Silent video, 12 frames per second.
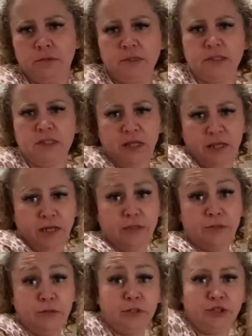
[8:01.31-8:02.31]
This is like I
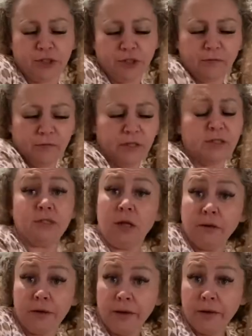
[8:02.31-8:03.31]
do this shit every it's
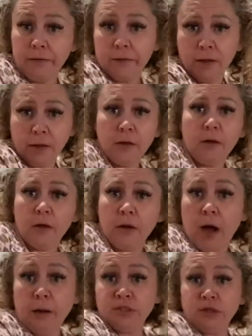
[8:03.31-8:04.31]
Sunday.
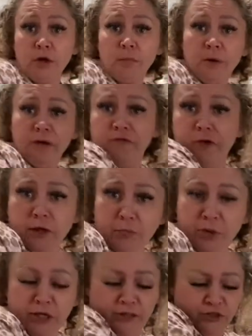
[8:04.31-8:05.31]
I'm still in my fucking
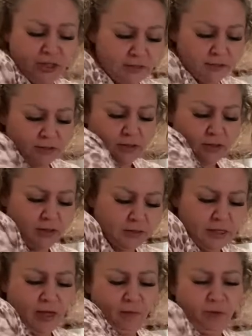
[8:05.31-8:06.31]
PJs.
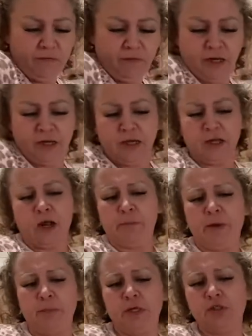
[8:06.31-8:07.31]
Can't believe I didn't get on
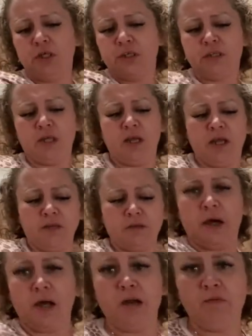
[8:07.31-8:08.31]
my PJs today.
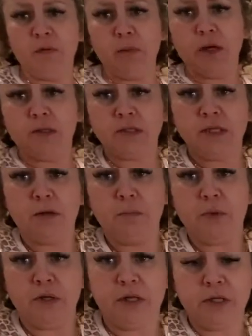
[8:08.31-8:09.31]
Kind of embarrassing,
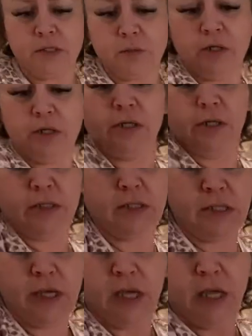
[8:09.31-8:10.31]
but it is what it is.